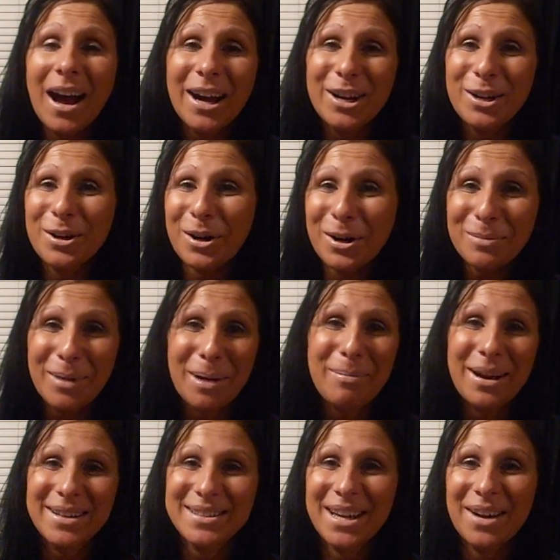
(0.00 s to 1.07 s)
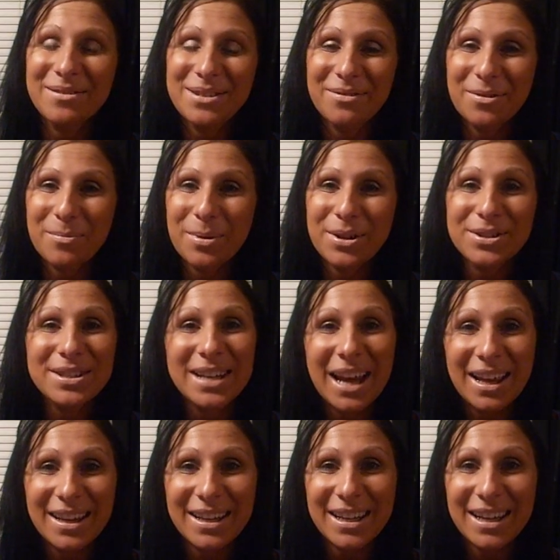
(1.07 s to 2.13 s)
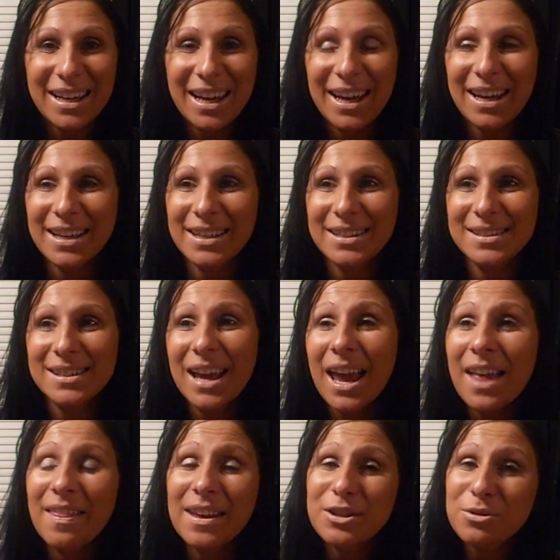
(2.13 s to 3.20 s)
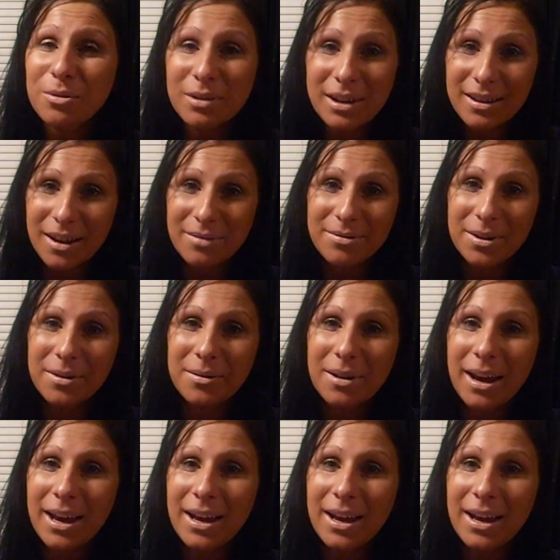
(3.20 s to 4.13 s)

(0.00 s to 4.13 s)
I know all my pets have a different personality, and they truly love you.